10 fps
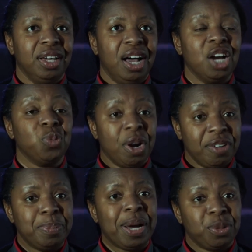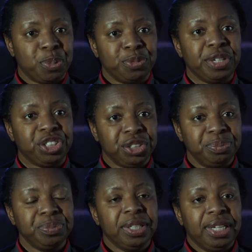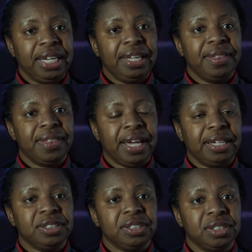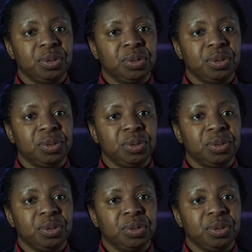I worry about the profession in that